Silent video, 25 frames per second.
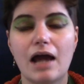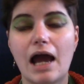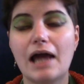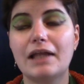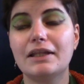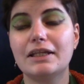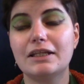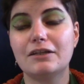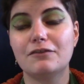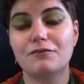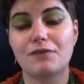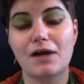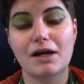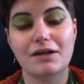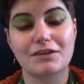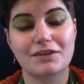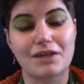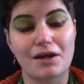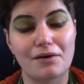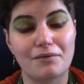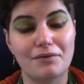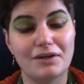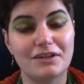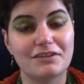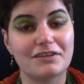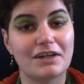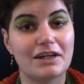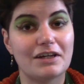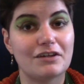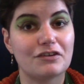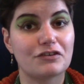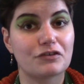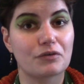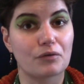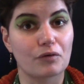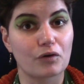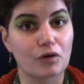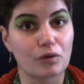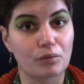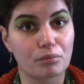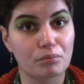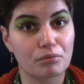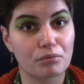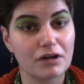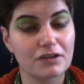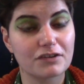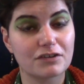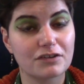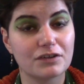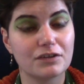And in fact, there is a historical
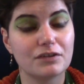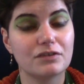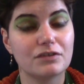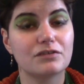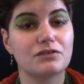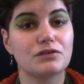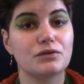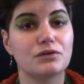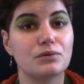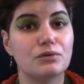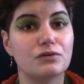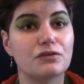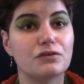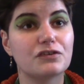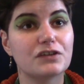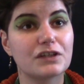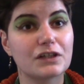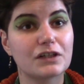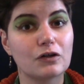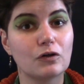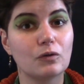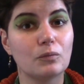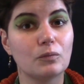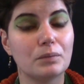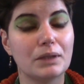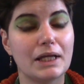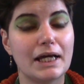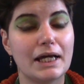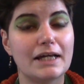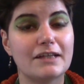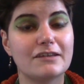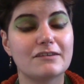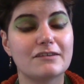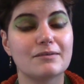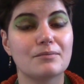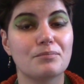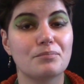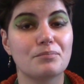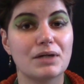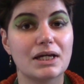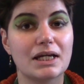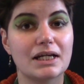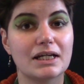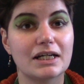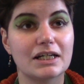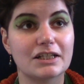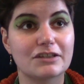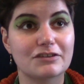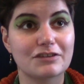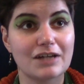precedent to sickle blades
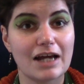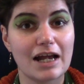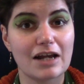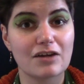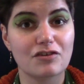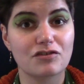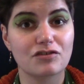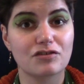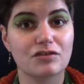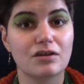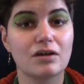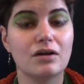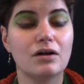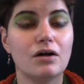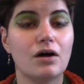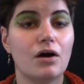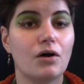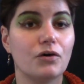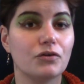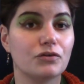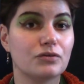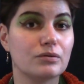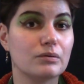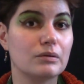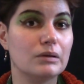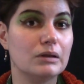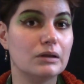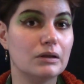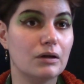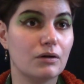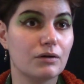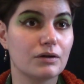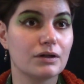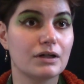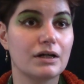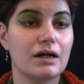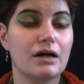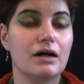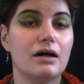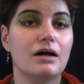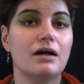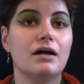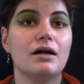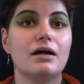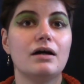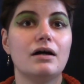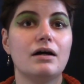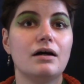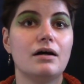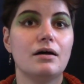being attached onto longer
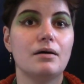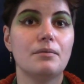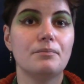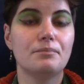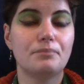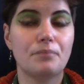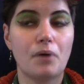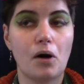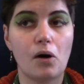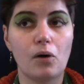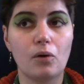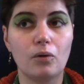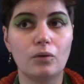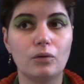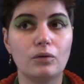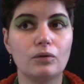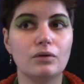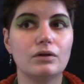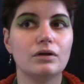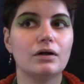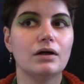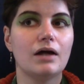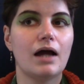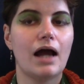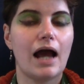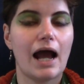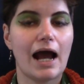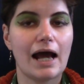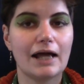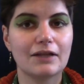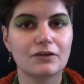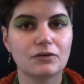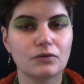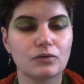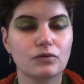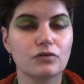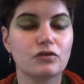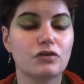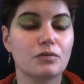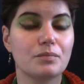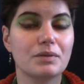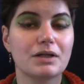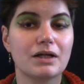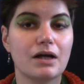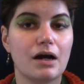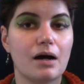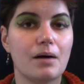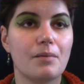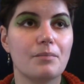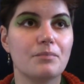pole handles to
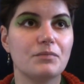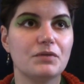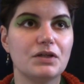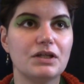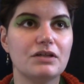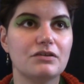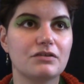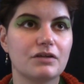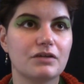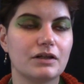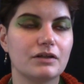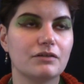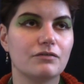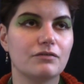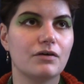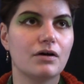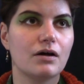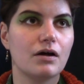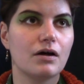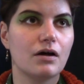become these kind of